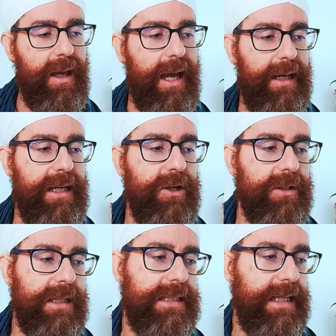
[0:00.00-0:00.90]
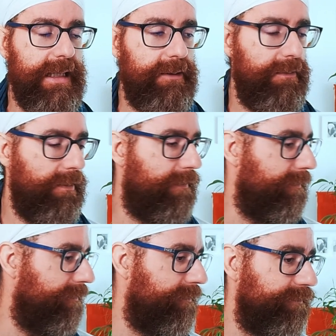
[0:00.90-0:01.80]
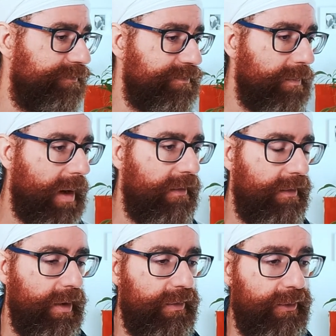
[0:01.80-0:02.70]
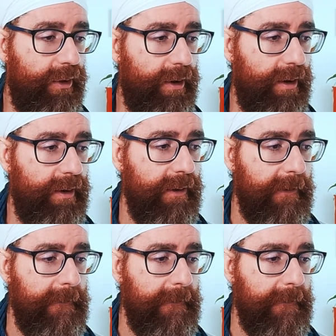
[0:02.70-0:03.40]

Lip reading: And he noticed that for